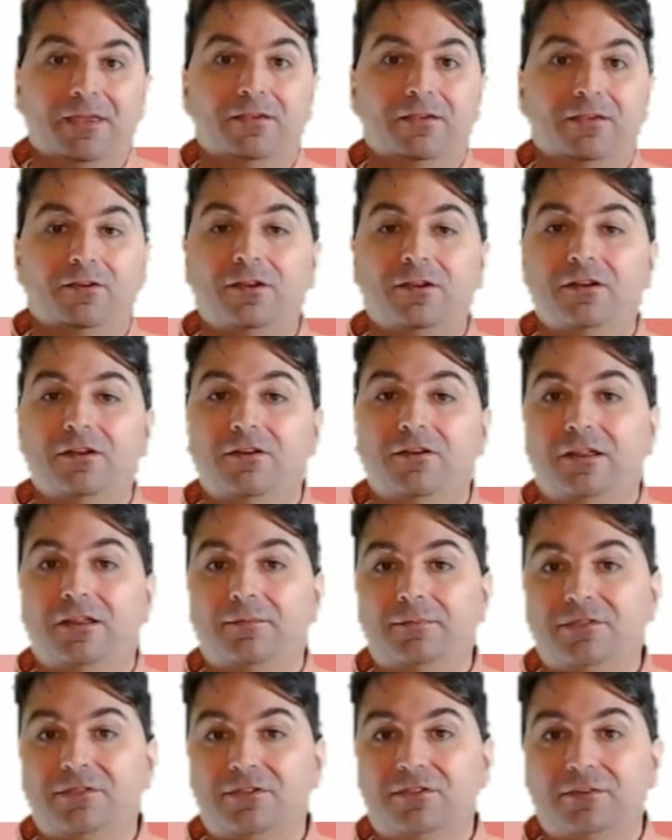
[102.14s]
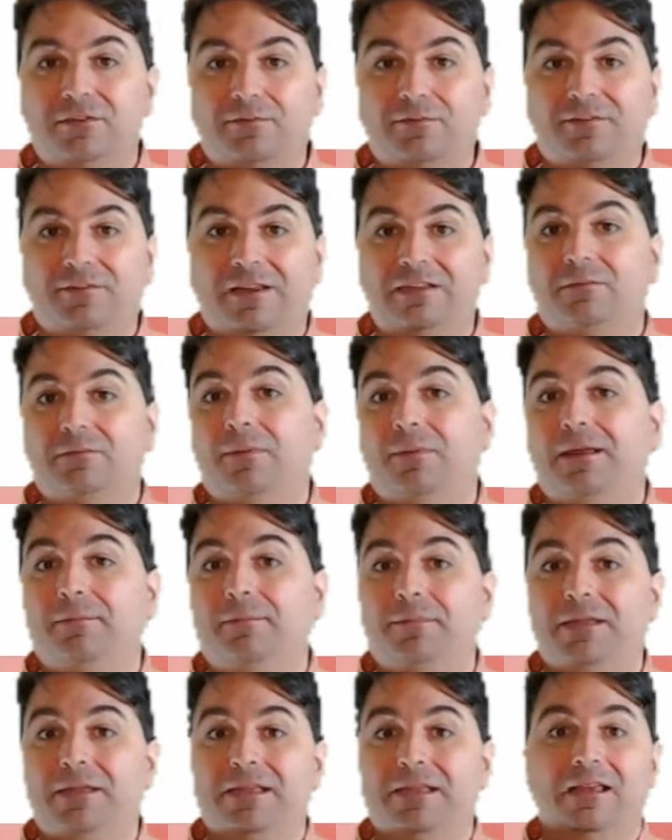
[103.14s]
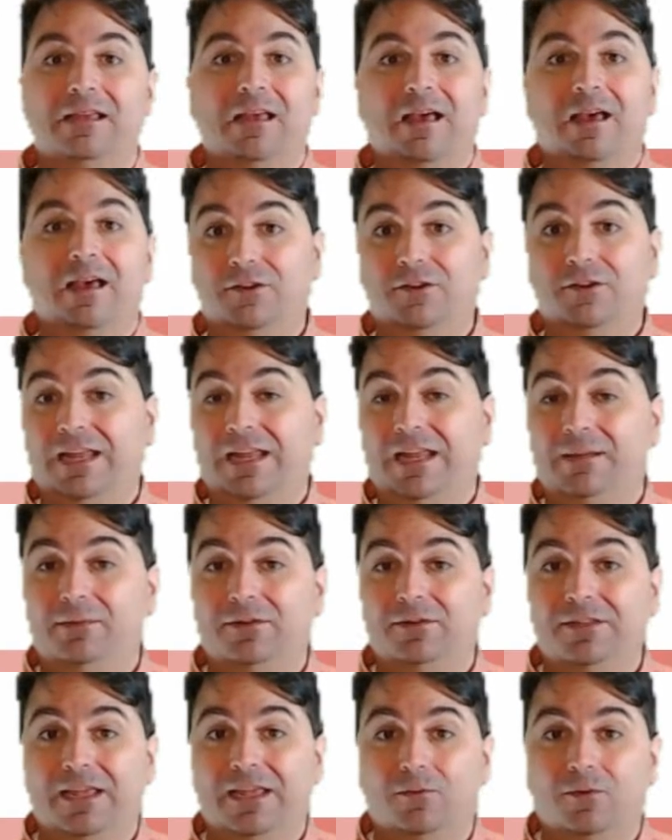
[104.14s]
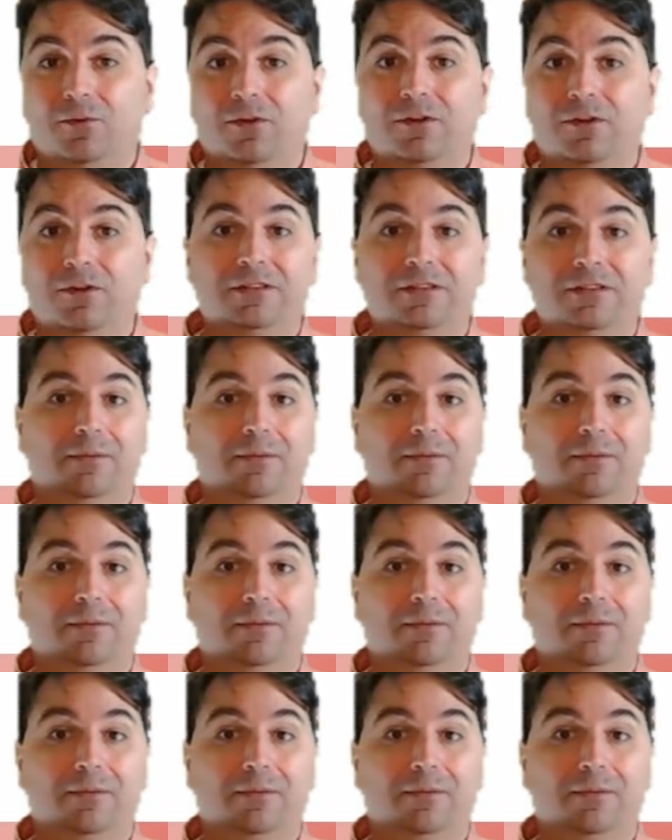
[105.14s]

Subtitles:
Your internet service provider might be your cable network.